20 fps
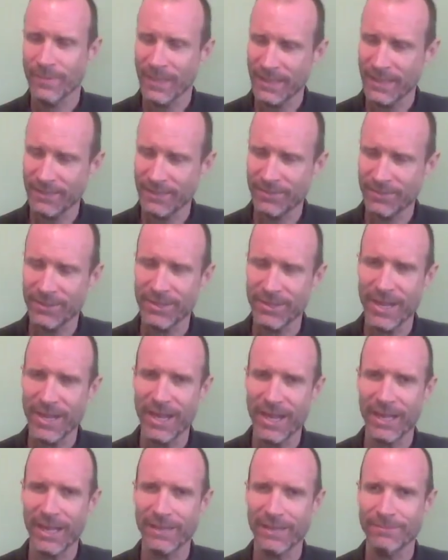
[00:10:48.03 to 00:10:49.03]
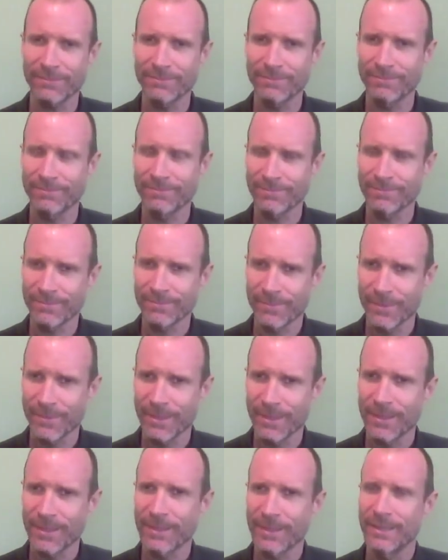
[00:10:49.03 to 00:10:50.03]
And if you're not,
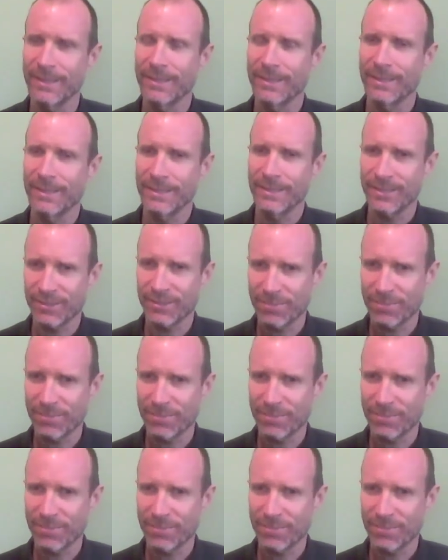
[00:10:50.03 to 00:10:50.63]
there's